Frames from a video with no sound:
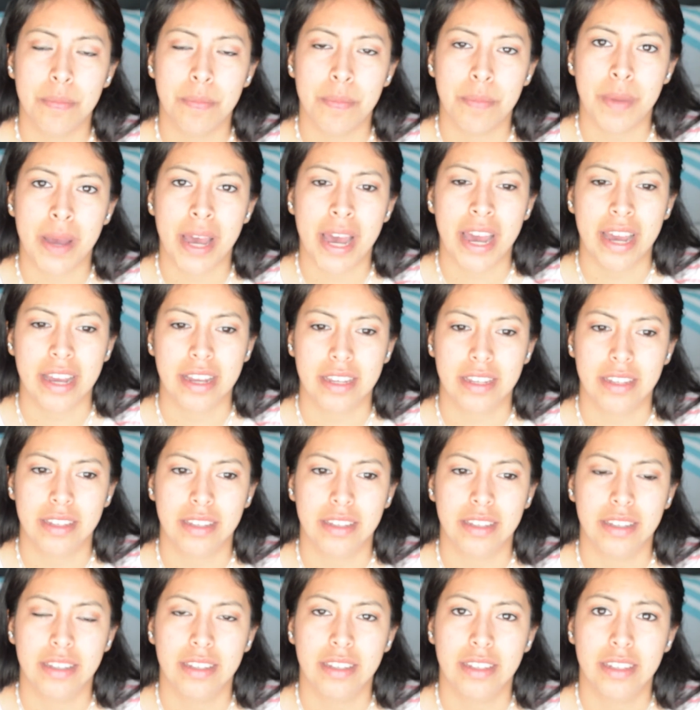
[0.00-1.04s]
back
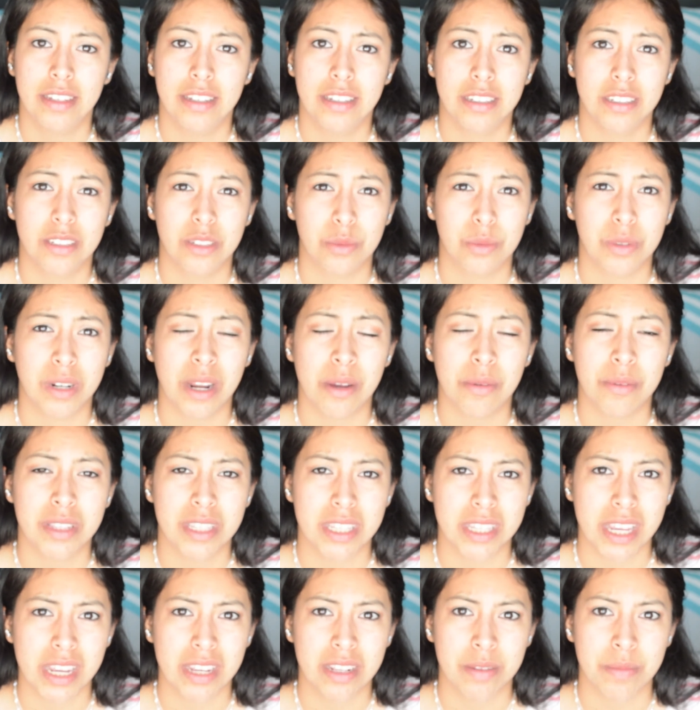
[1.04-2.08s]
to what I would
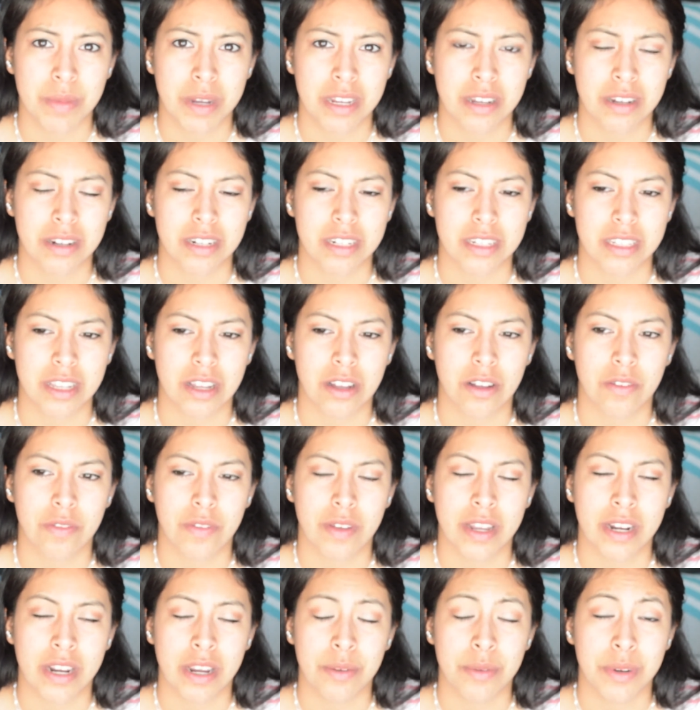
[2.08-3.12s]
say to my younger self,
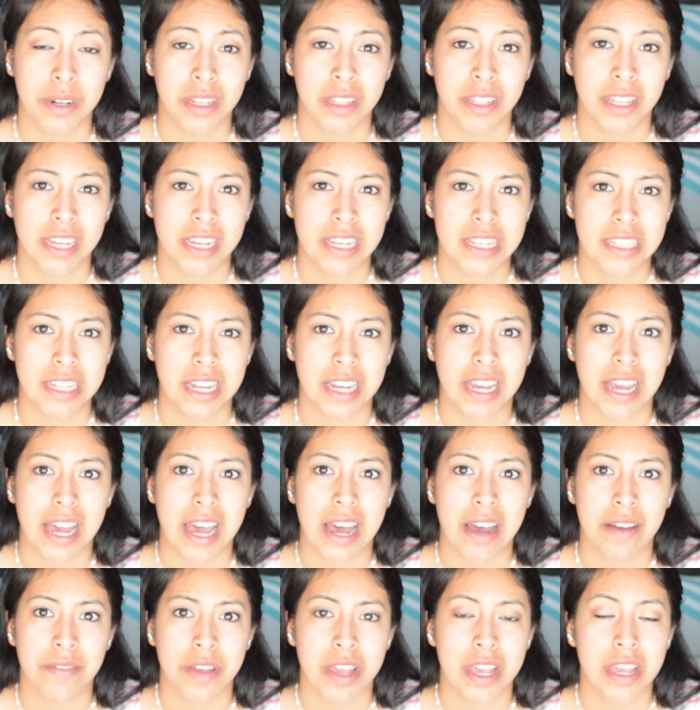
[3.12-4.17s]
and I realized I
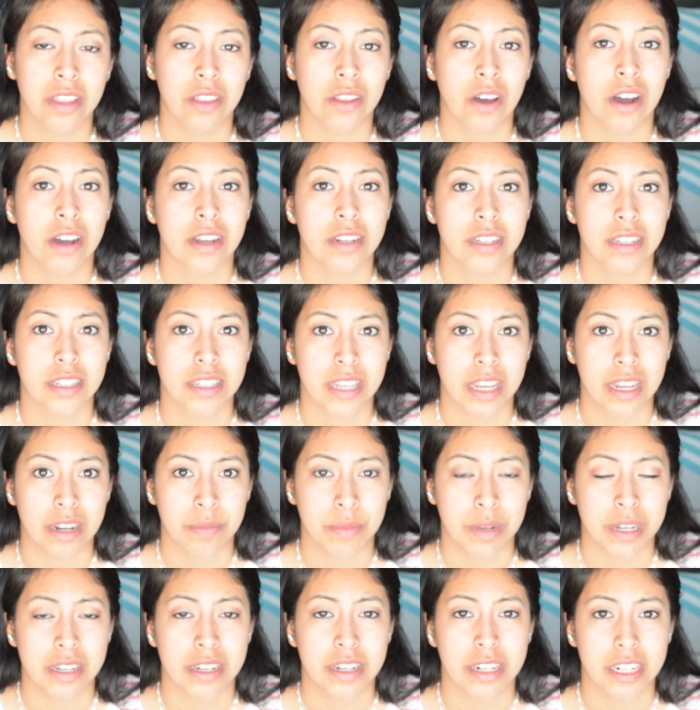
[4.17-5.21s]
have a lot to say to
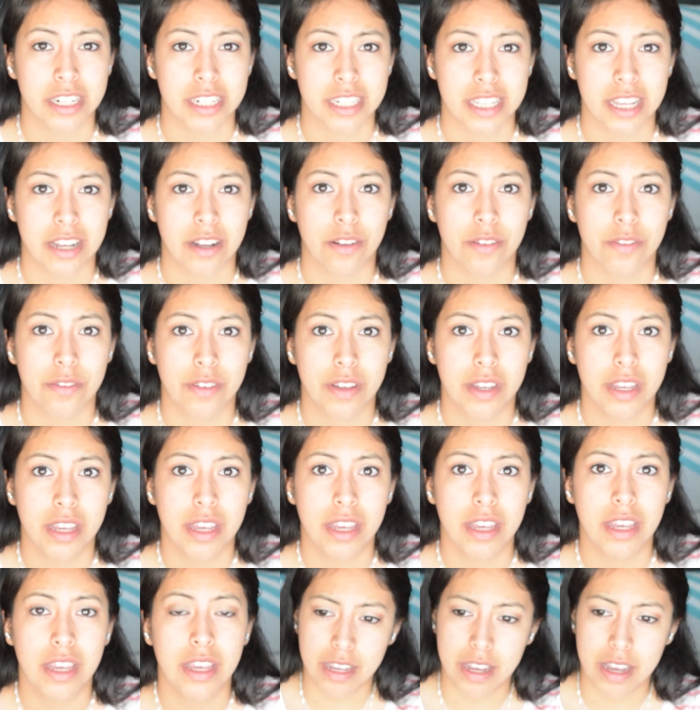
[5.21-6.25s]
my younger self.
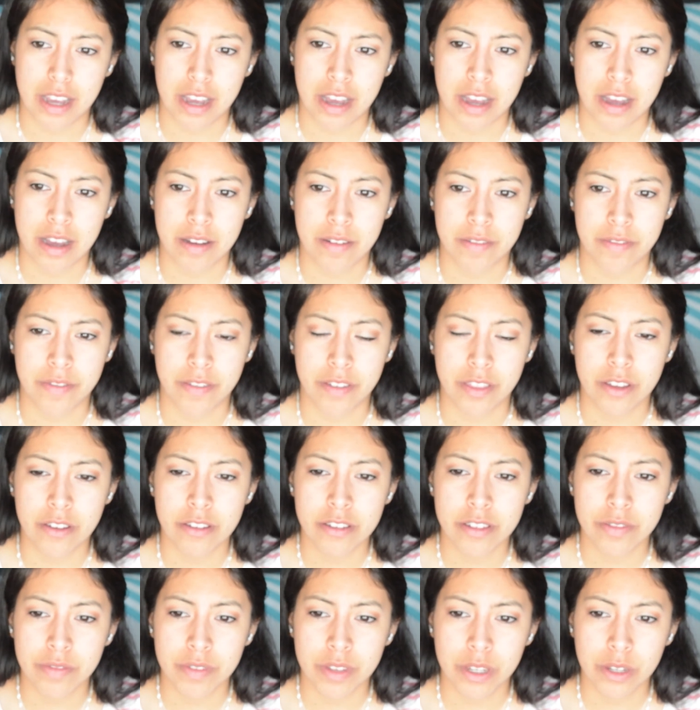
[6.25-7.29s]
For
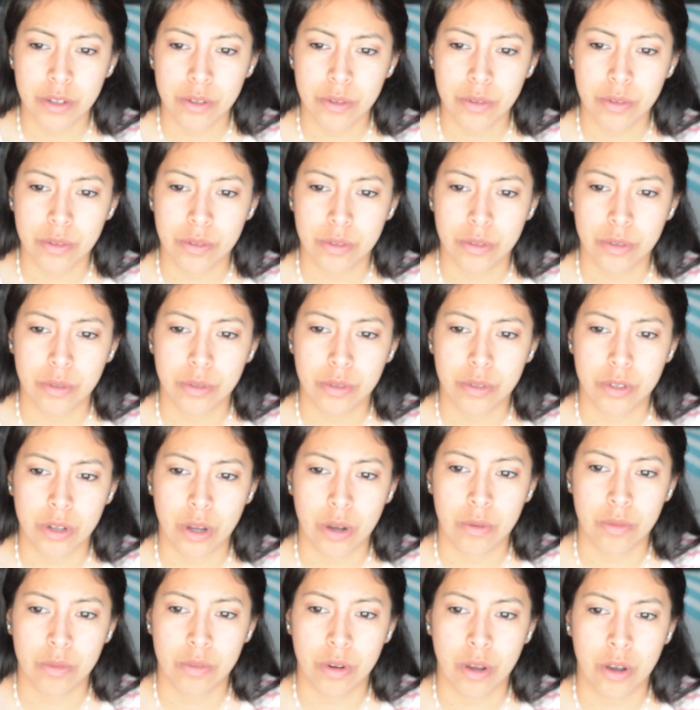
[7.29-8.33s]
those of you who
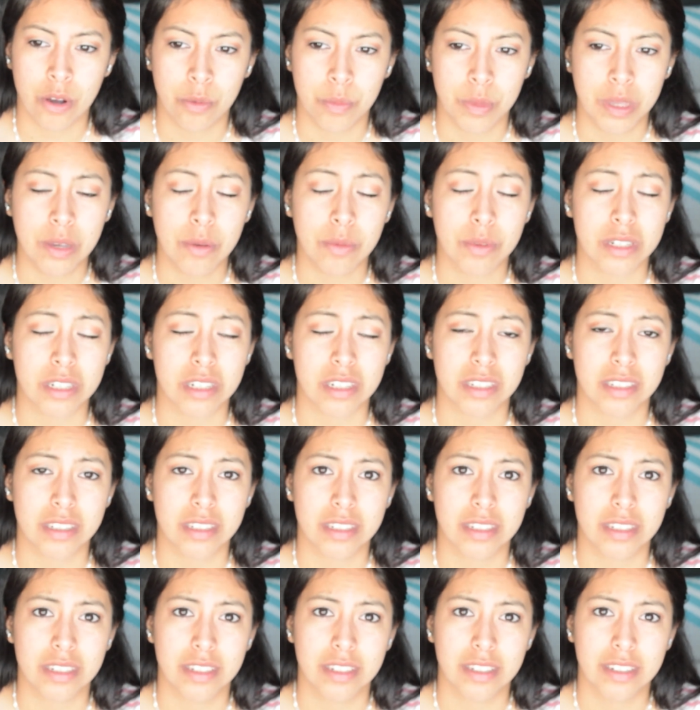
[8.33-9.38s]
don't know me, which
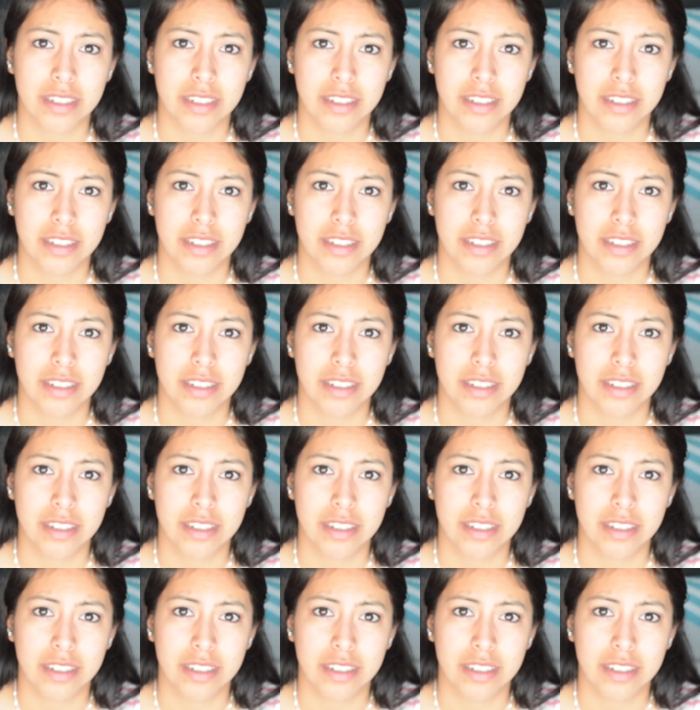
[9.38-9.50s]
is